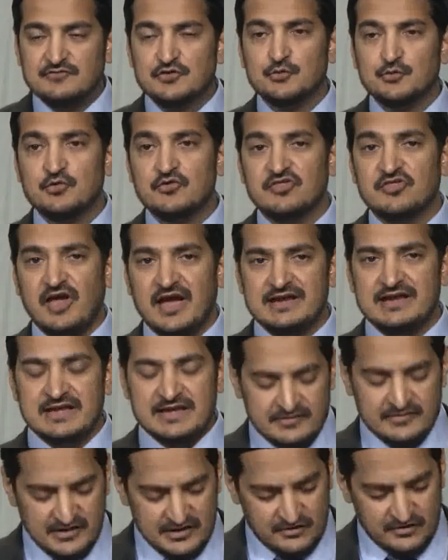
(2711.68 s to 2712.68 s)
And after
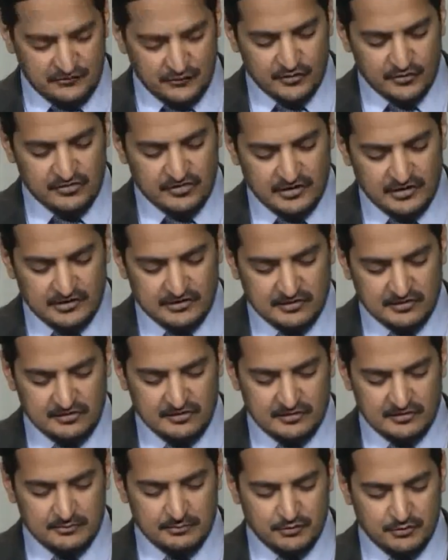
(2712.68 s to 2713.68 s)
reciting these
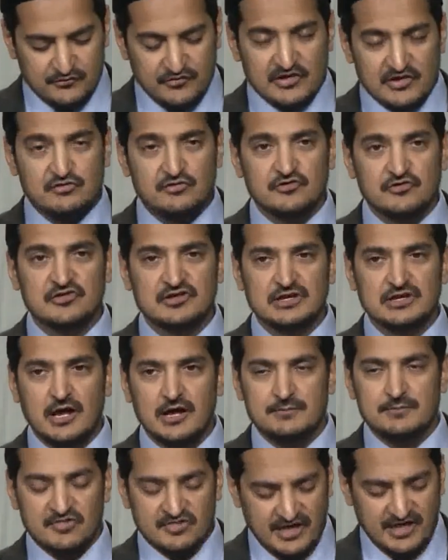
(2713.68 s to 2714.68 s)
verses, Professor
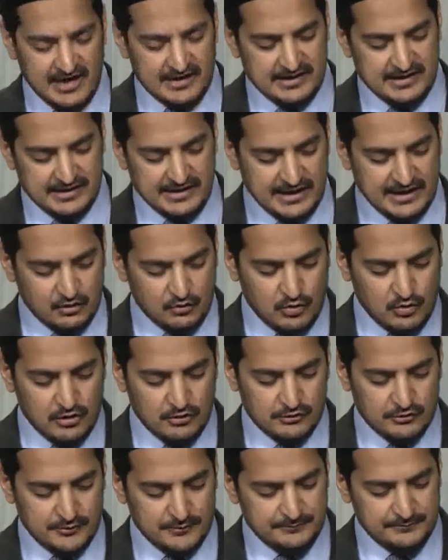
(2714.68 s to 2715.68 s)
Salam said, and I
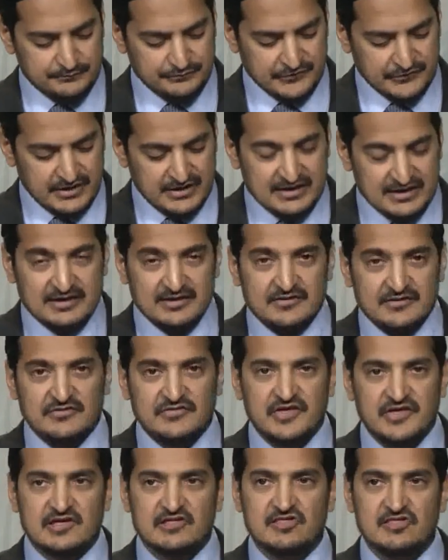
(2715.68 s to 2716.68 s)
quote,
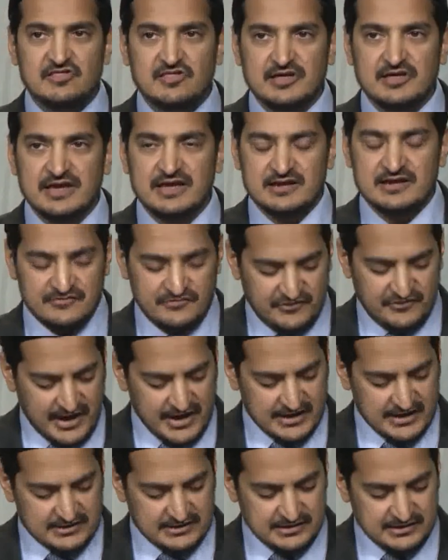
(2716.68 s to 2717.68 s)
"This, in
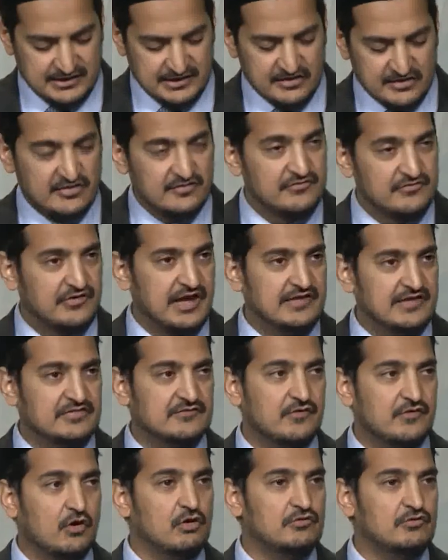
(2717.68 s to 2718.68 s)
effect, is the
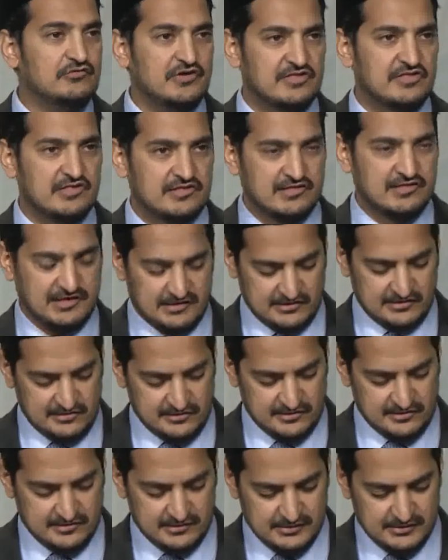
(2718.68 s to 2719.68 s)
faith of all
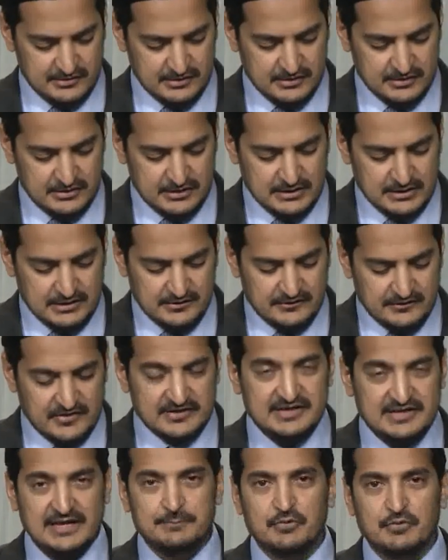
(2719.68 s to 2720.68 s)
physicists.
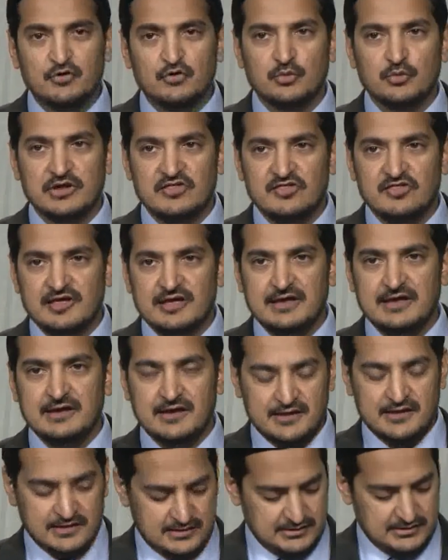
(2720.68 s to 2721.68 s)
The deeper we
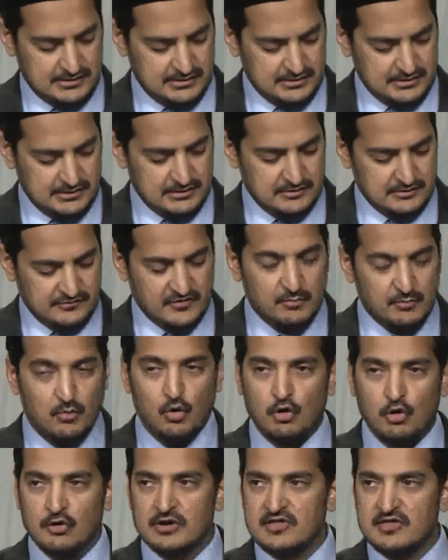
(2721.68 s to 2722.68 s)
seek,
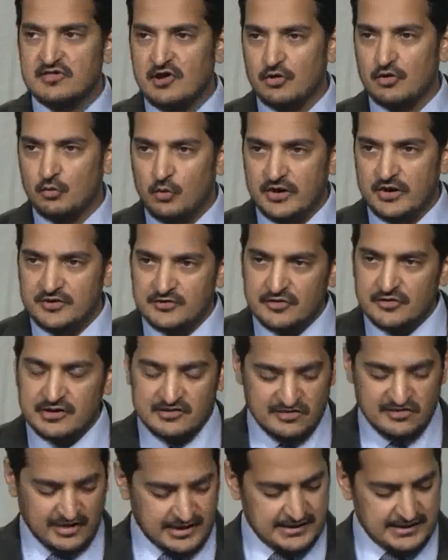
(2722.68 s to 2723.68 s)
the more is our
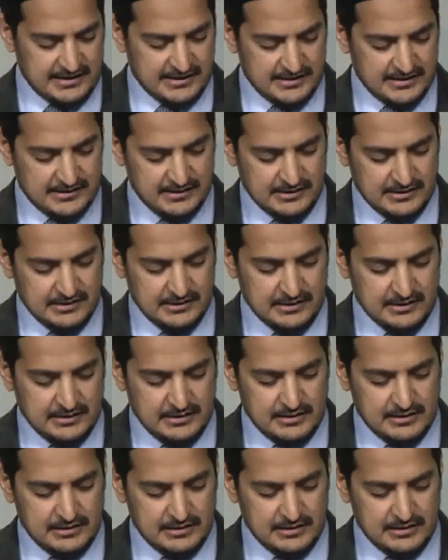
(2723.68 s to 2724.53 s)
wonder excited,